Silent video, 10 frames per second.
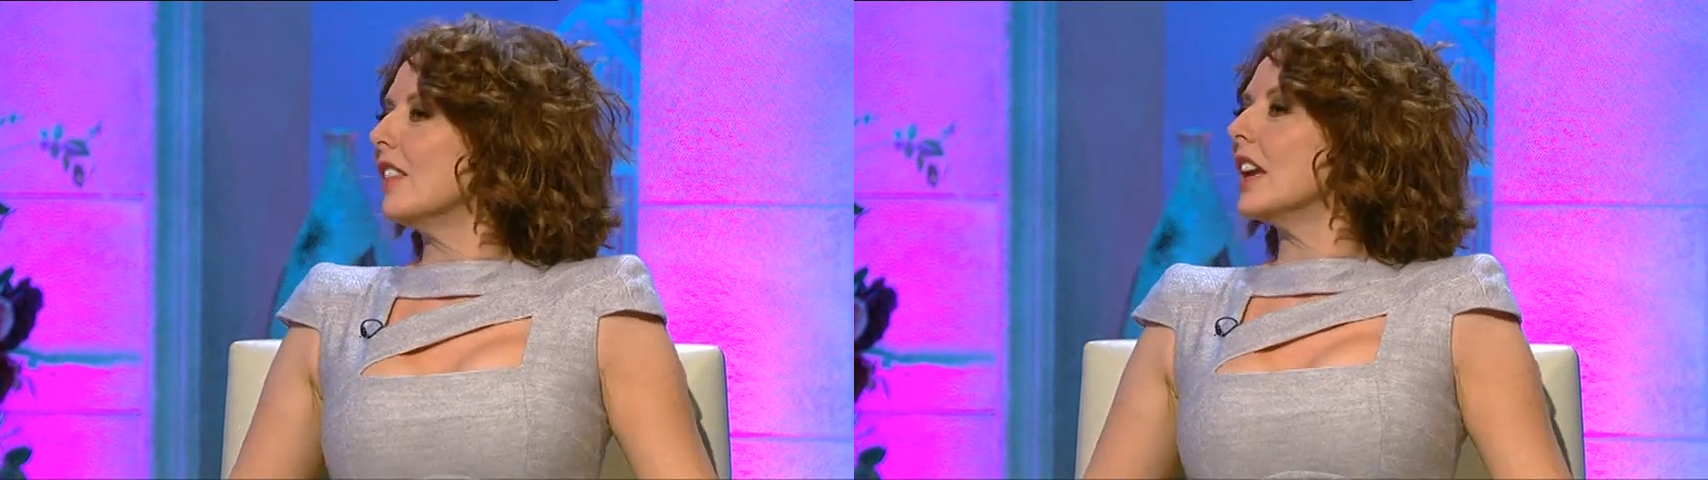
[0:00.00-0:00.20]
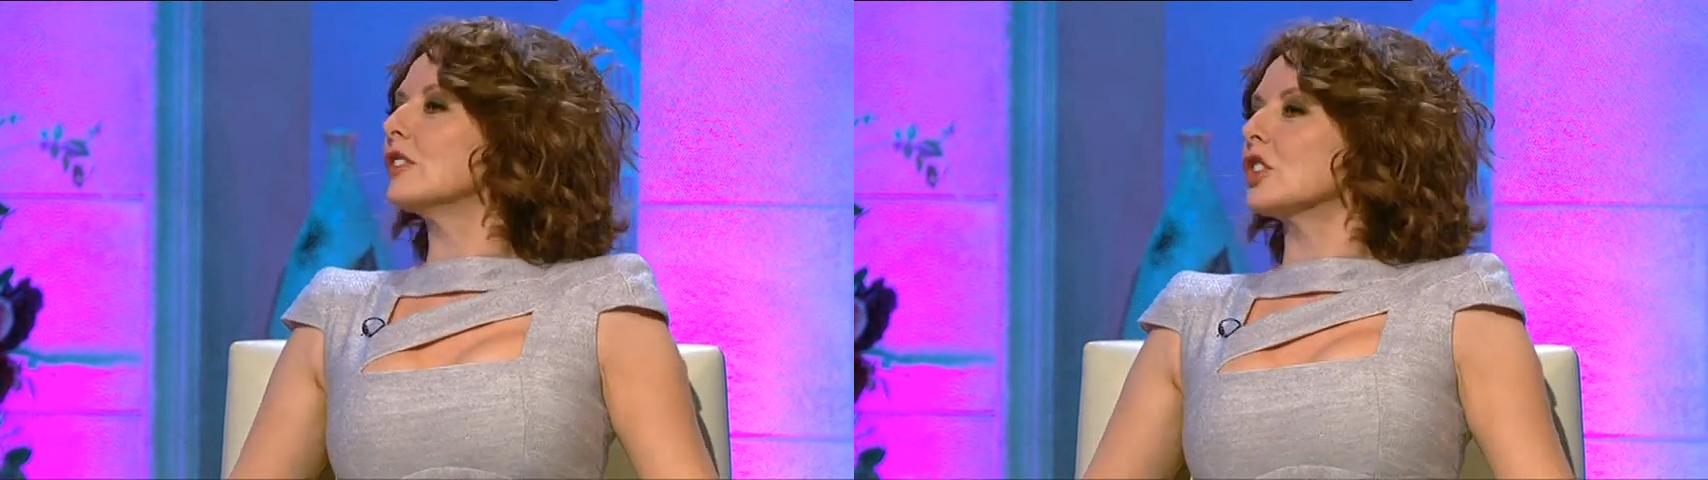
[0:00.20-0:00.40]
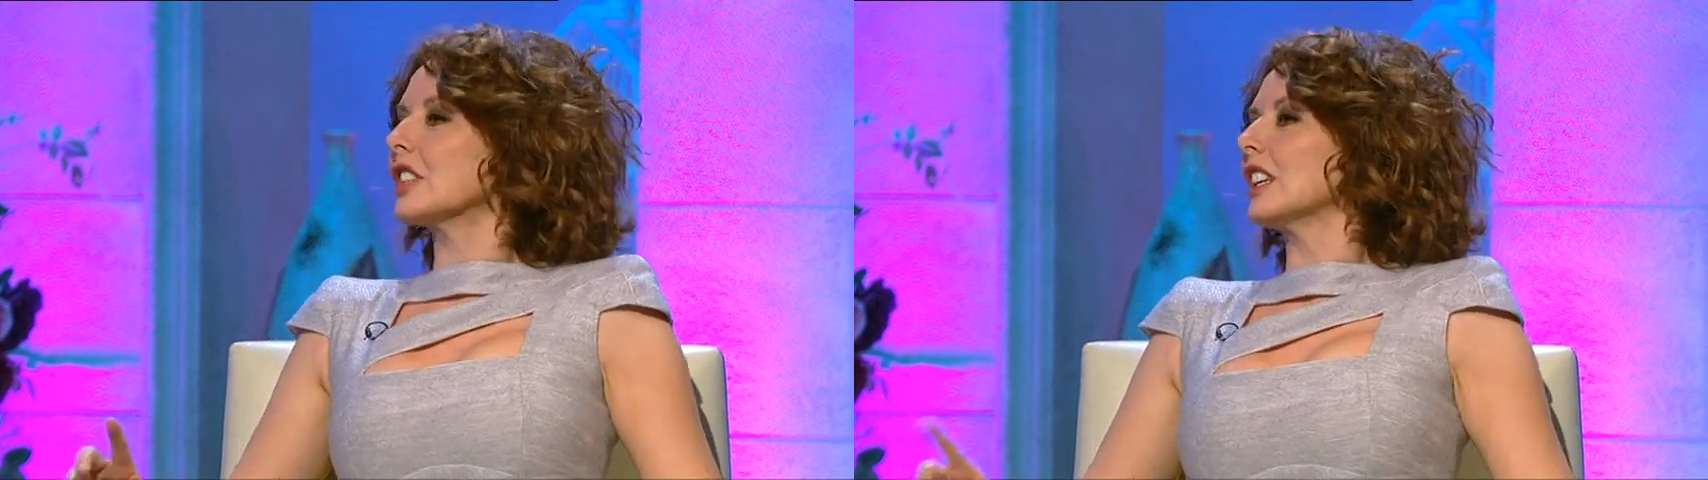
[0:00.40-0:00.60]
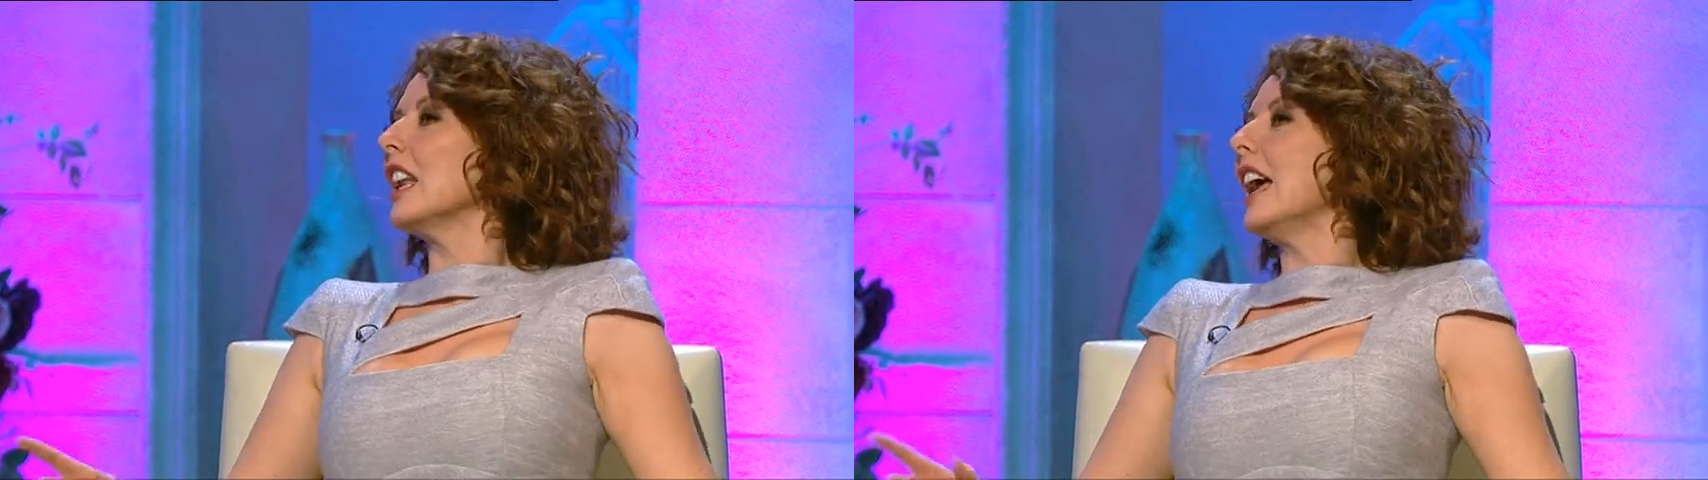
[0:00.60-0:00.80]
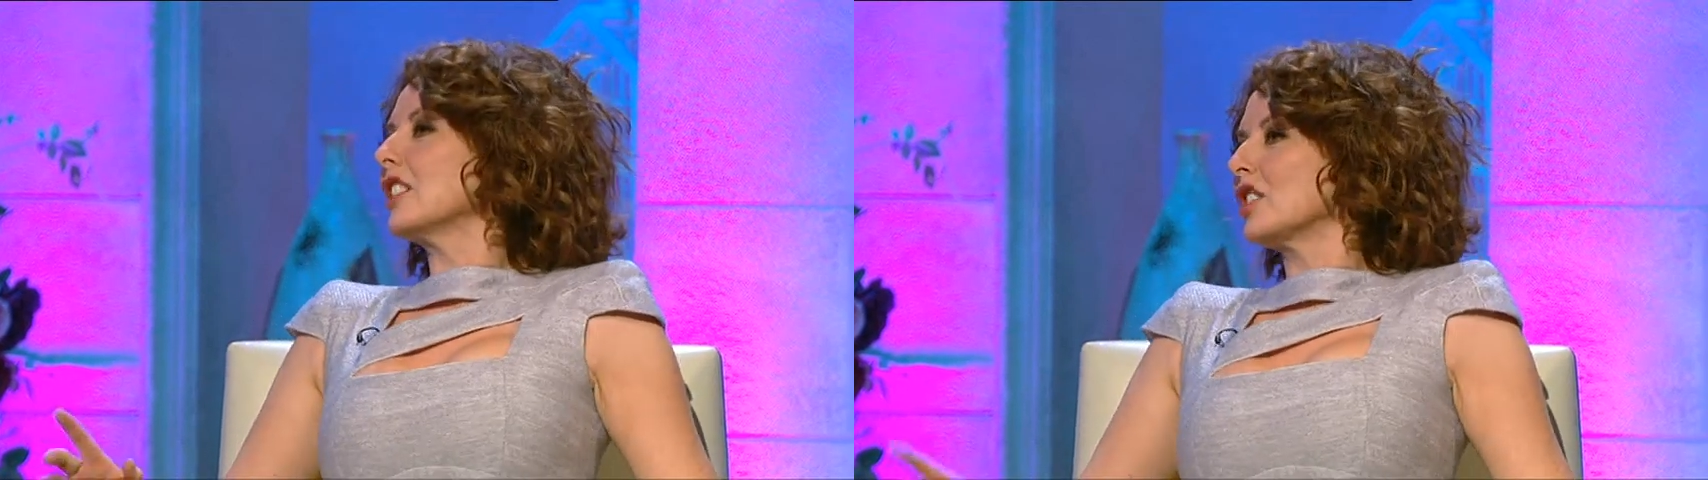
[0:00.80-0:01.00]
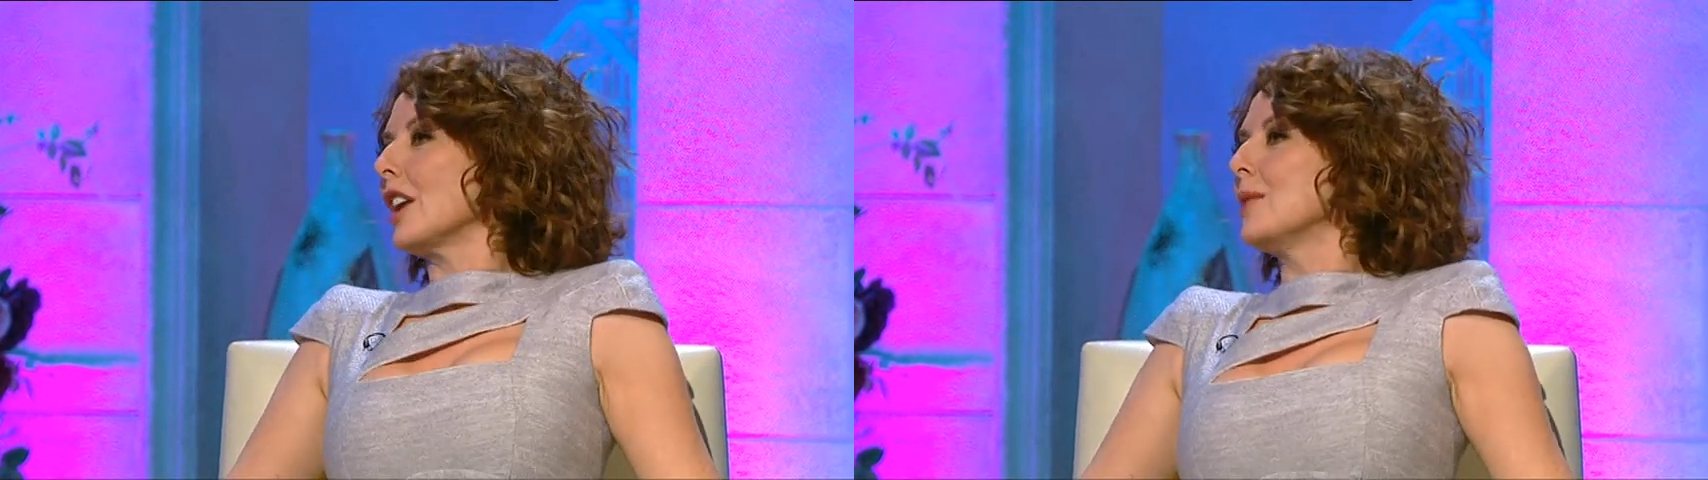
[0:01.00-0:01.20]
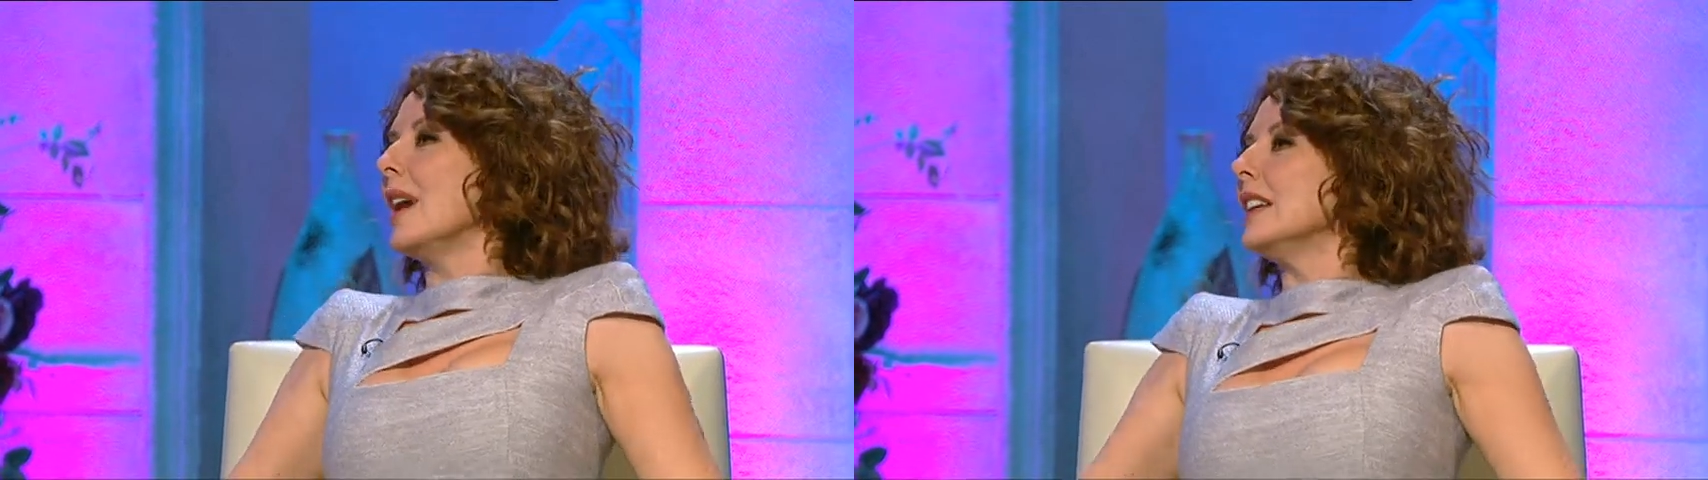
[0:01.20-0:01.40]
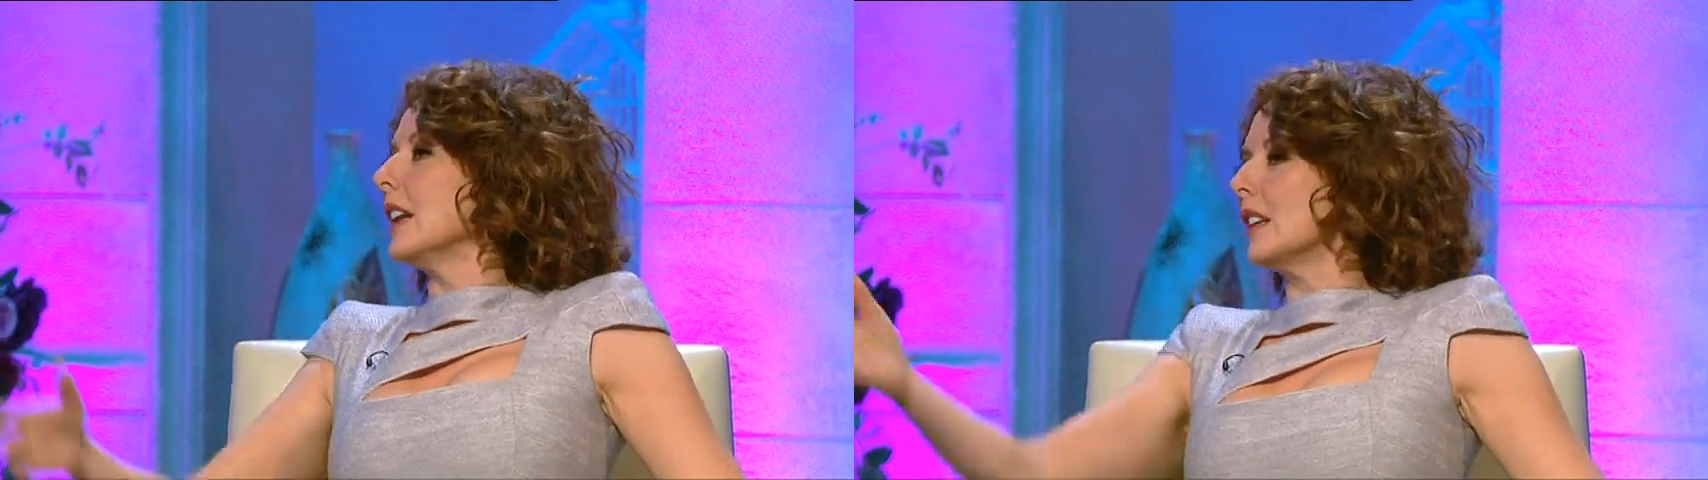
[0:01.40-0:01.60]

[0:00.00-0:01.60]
and they've got to collect so many.